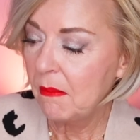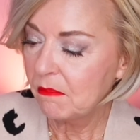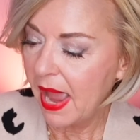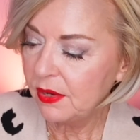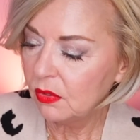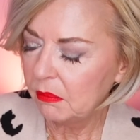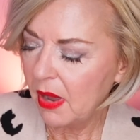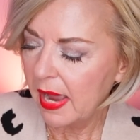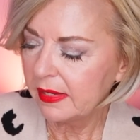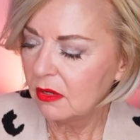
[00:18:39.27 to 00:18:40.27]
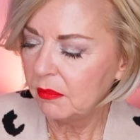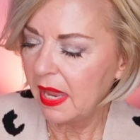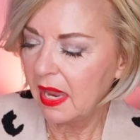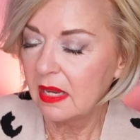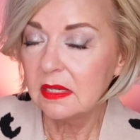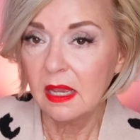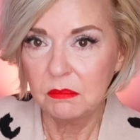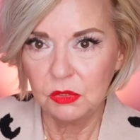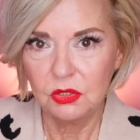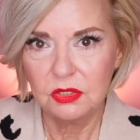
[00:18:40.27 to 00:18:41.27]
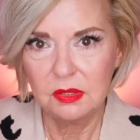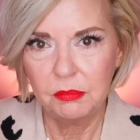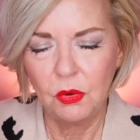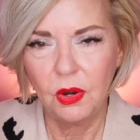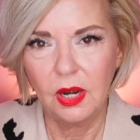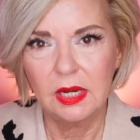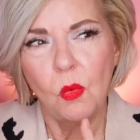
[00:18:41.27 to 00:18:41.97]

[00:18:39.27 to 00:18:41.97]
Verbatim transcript: microbiome, and immune support.